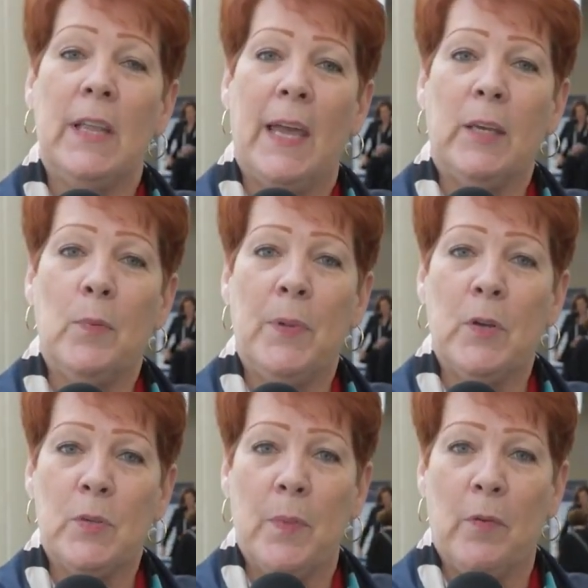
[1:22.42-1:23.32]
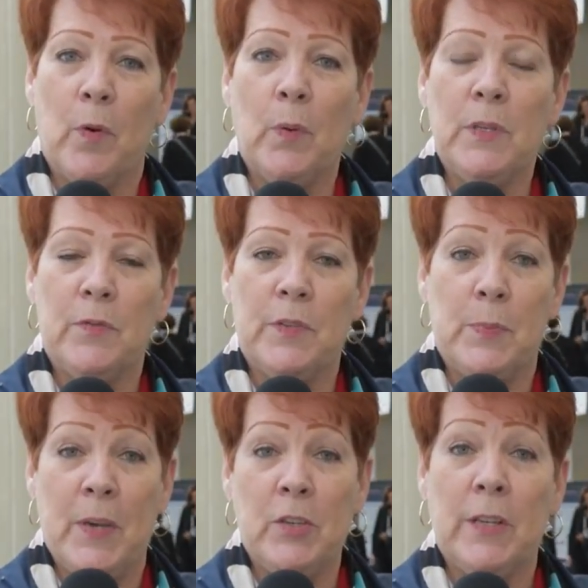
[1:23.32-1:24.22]
like it because my role is for
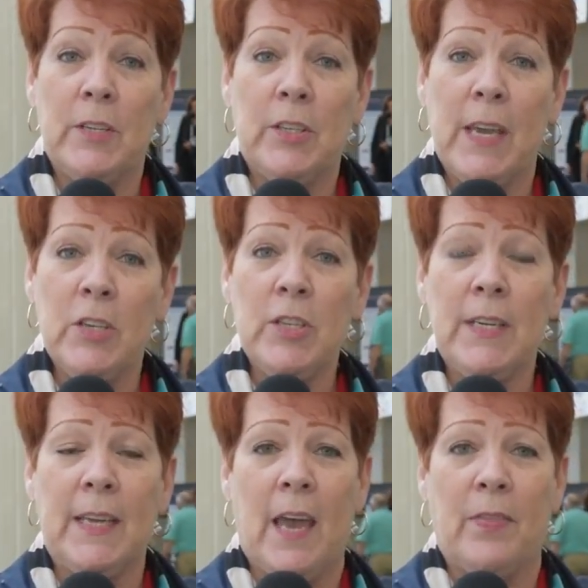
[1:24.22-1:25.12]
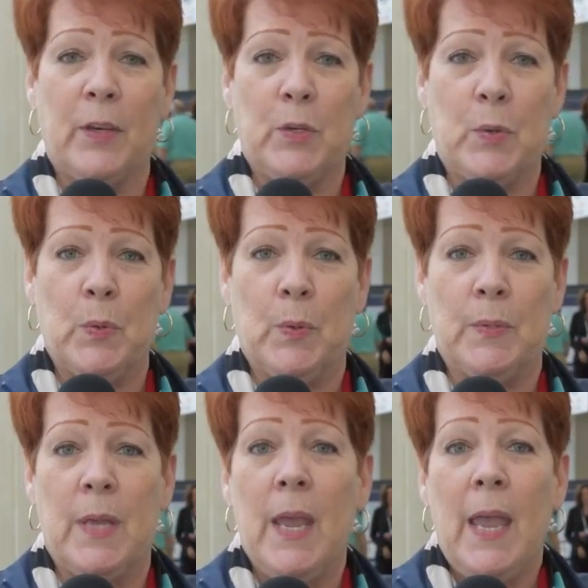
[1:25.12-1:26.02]
special education in Catholic
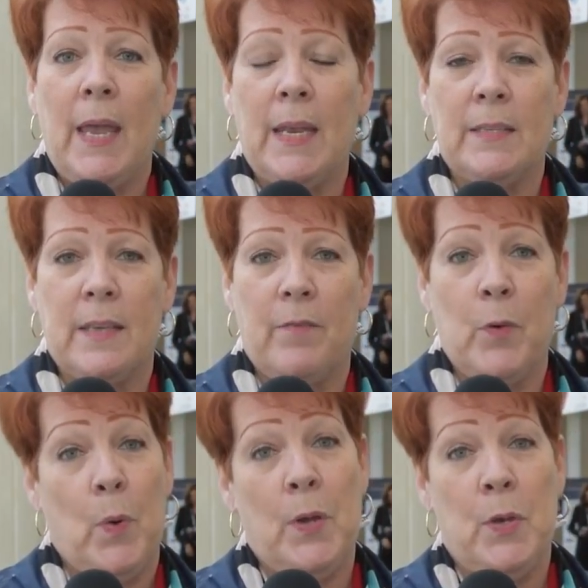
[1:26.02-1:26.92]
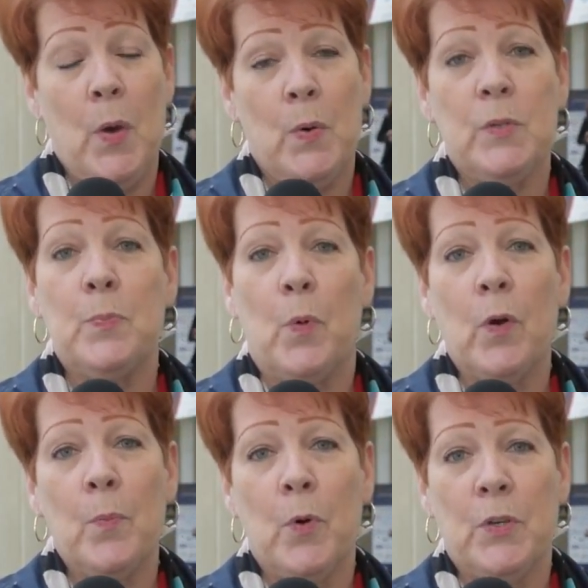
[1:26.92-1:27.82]
schools. And as everyone knows,
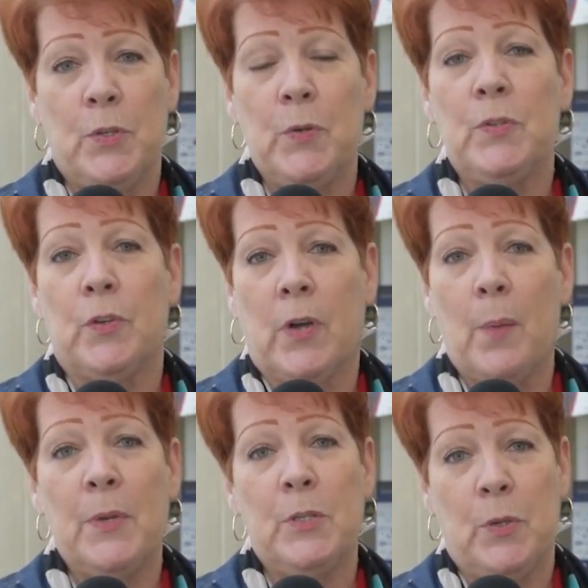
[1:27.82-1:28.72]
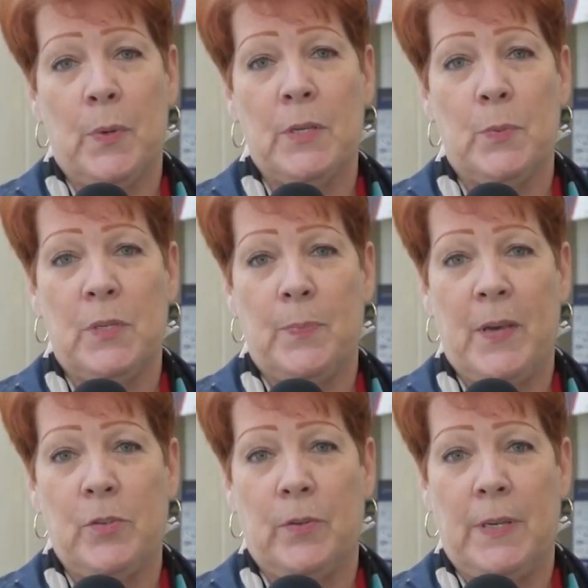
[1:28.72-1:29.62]
more and more students are coming to us with
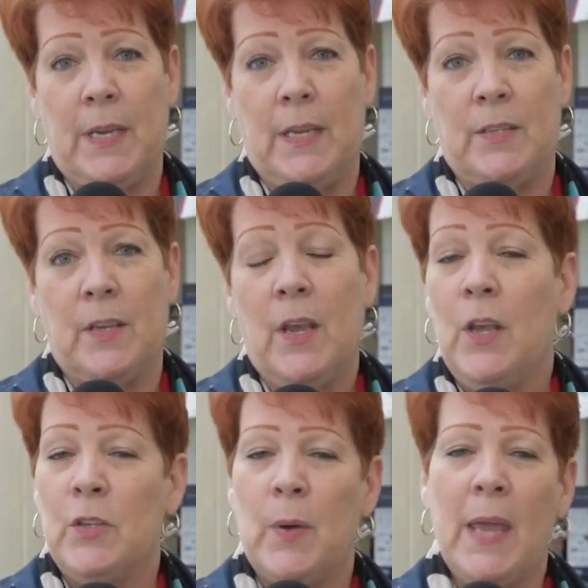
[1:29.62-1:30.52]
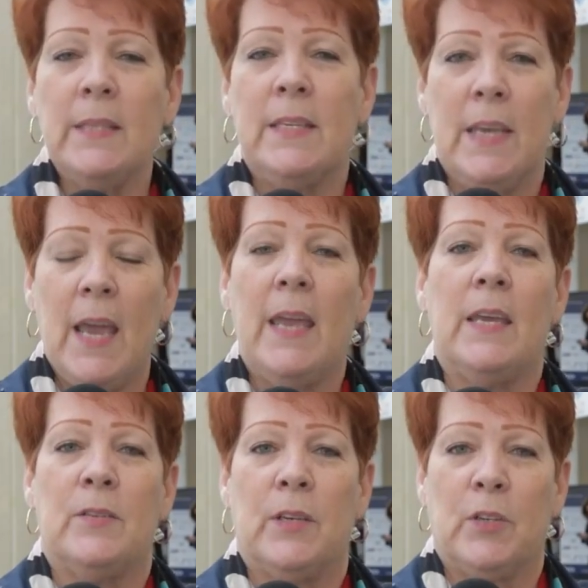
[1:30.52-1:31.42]
special needs. So NCEA
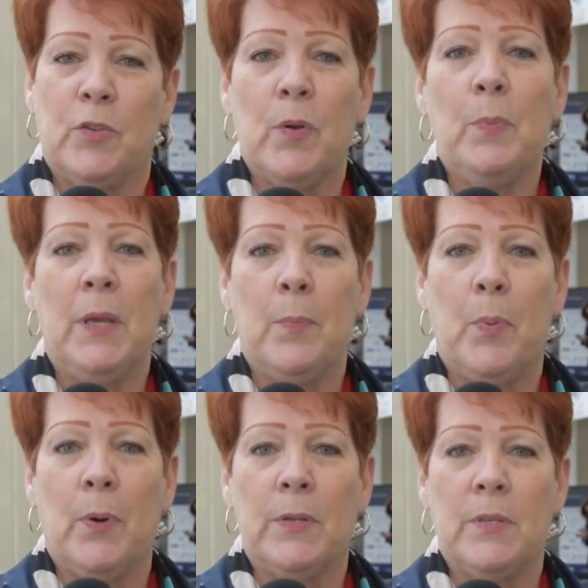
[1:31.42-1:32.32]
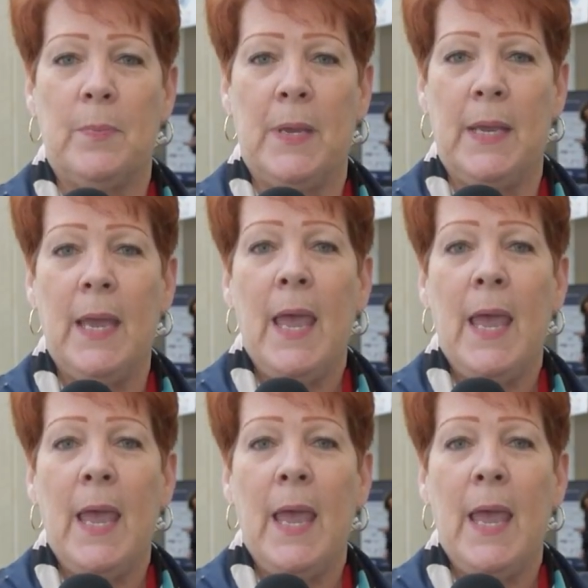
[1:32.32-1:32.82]
is extremely important to me